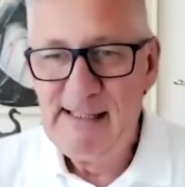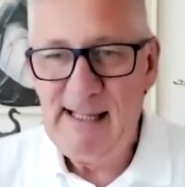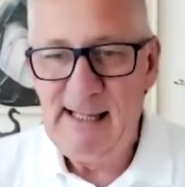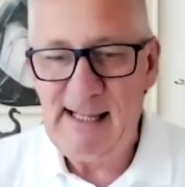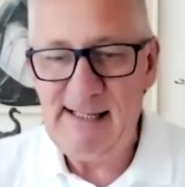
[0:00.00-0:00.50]

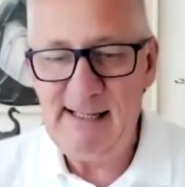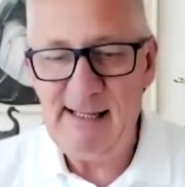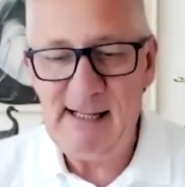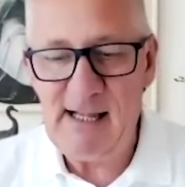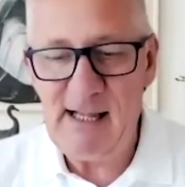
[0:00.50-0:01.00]
And
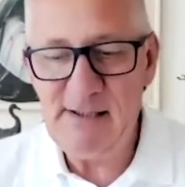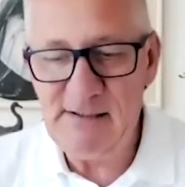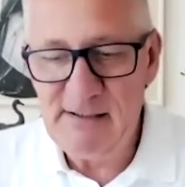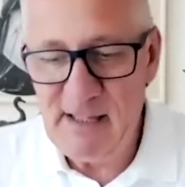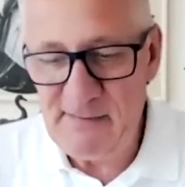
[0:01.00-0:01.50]

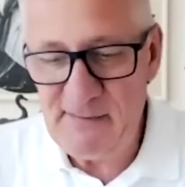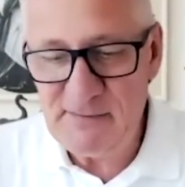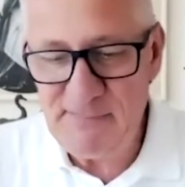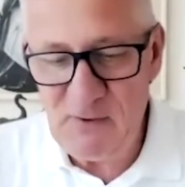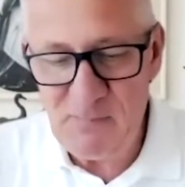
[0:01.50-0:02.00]
after
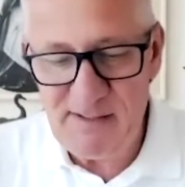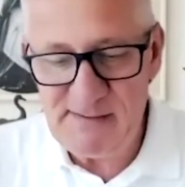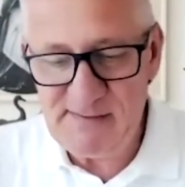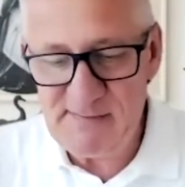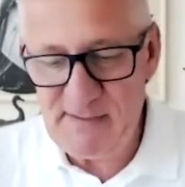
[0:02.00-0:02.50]
a few
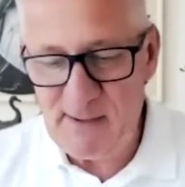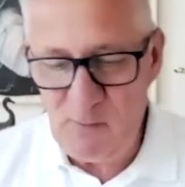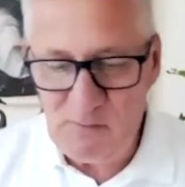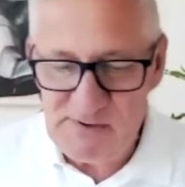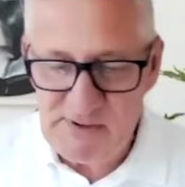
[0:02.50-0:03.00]
months of their
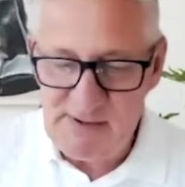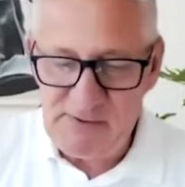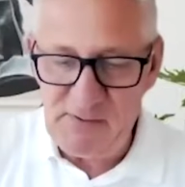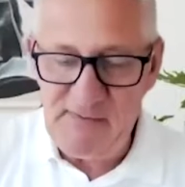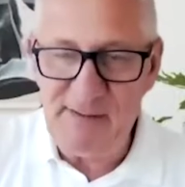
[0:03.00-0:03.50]
launch, I
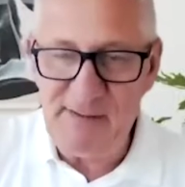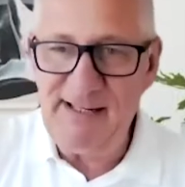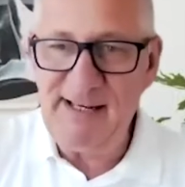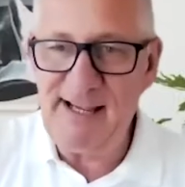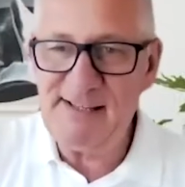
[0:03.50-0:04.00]
joined their
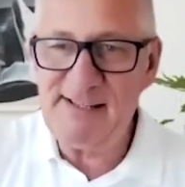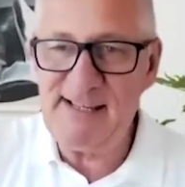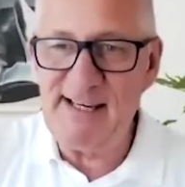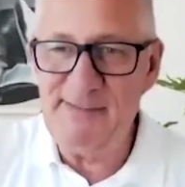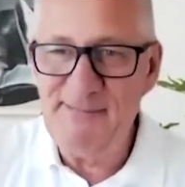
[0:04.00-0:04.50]
millionaires
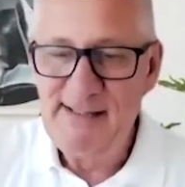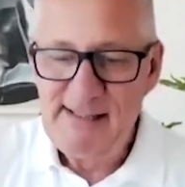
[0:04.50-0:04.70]
team